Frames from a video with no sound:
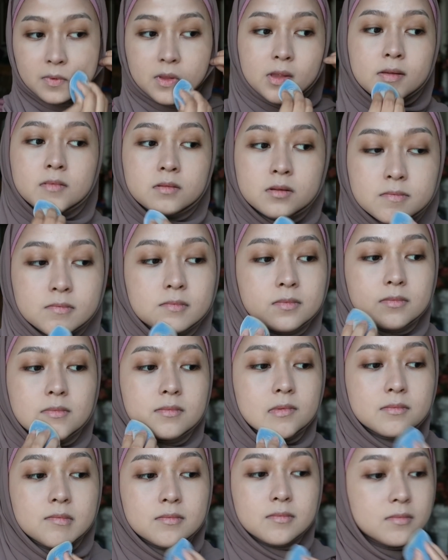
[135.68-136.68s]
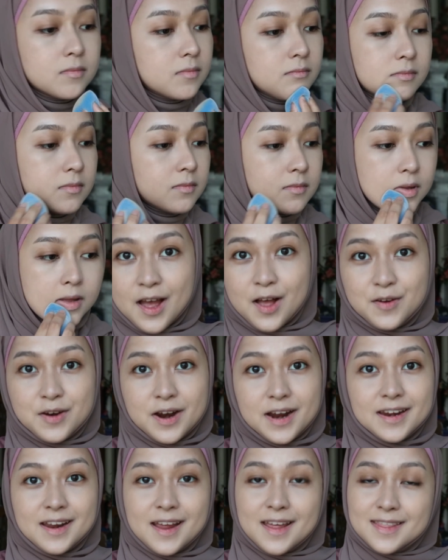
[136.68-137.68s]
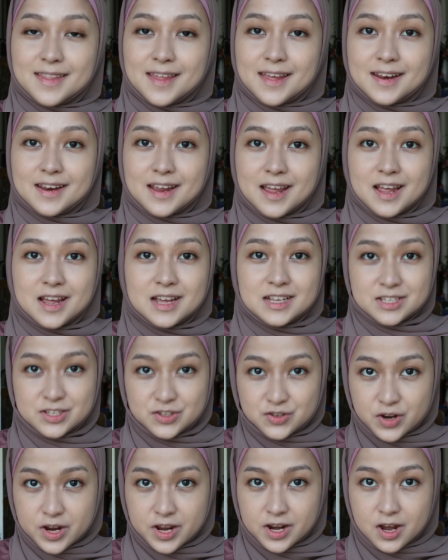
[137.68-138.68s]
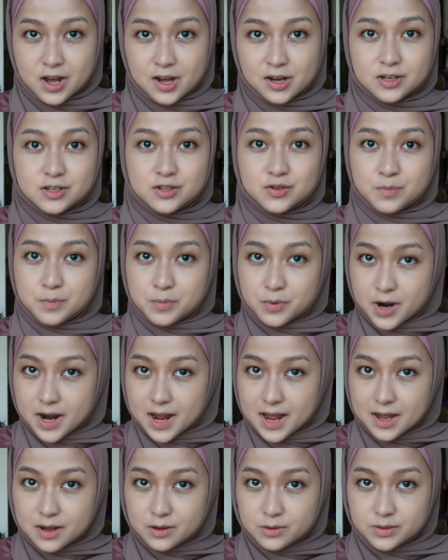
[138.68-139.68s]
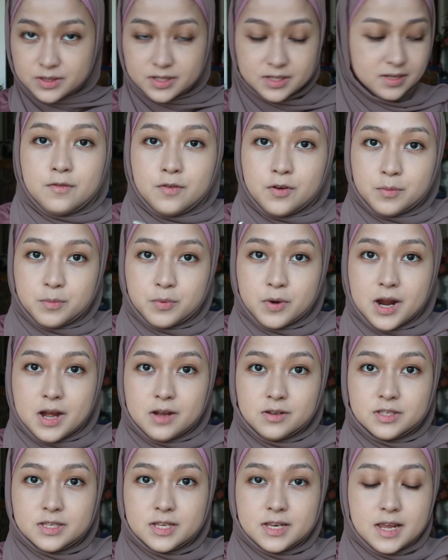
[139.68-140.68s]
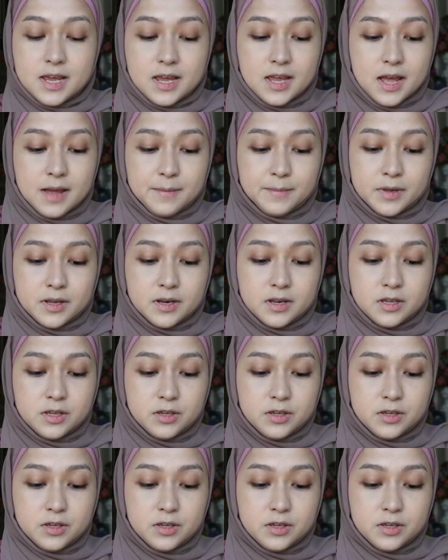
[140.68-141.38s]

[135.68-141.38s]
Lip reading: a girl can be so lucky. Alright, and then straight on to brows. For brows today, I'm gonna